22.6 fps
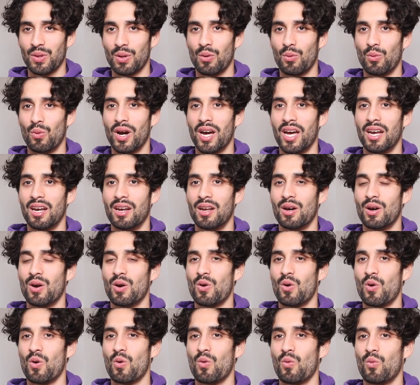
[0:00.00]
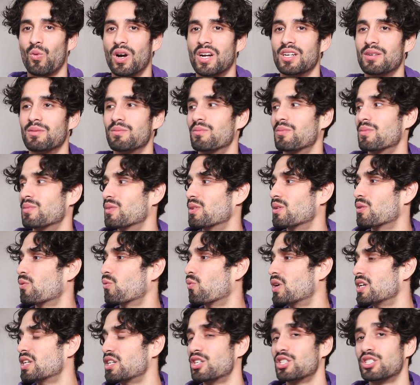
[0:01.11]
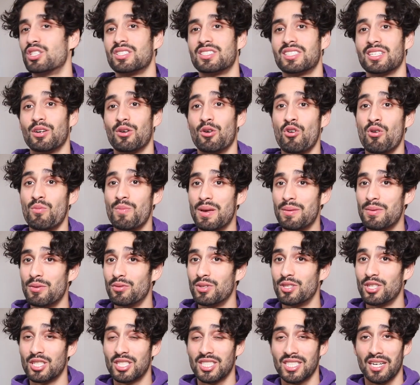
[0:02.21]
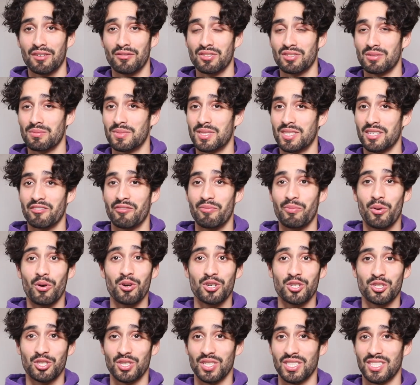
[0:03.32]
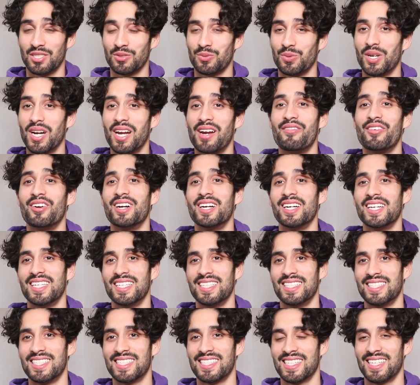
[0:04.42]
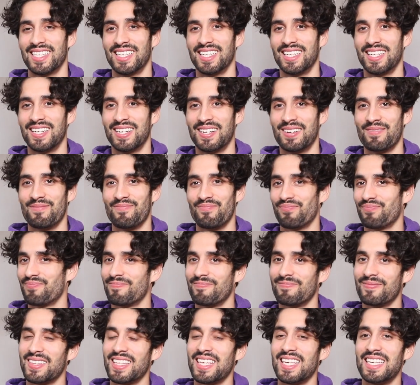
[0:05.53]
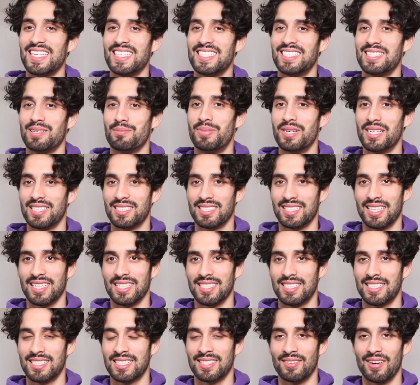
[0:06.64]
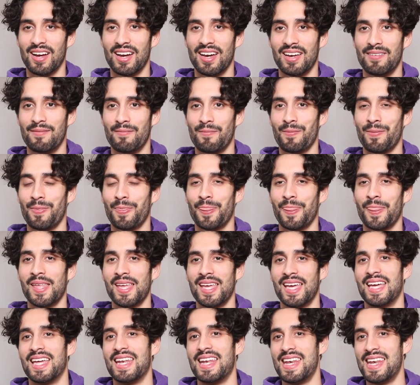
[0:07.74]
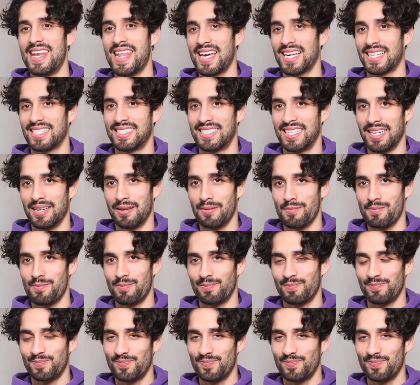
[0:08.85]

when, when, when you're just at home, maybe with yourself, some self-portraits, whatever it is. Easy biscuits, right? Next tip,